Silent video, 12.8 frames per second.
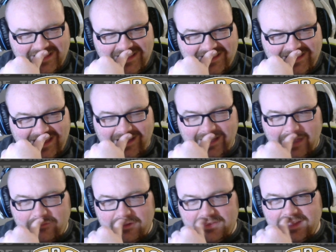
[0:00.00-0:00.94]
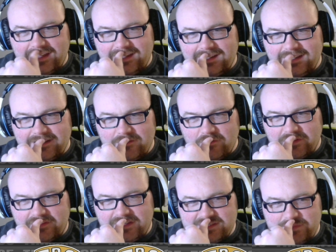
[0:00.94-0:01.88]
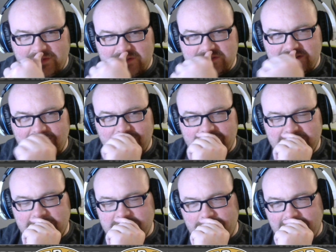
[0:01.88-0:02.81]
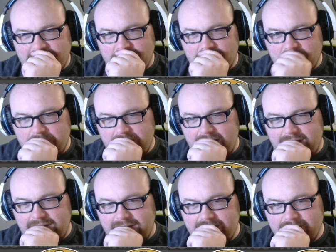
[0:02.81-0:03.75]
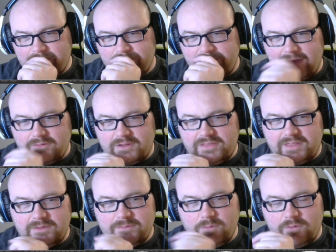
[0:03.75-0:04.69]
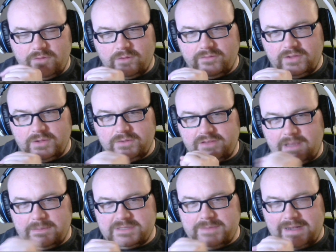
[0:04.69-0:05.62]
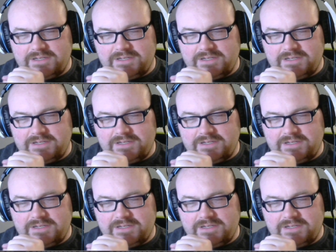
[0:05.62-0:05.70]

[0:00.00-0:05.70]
yeah. Everything with conspiracy theories comes back to Illuminati. Everything with movie reviews comes back to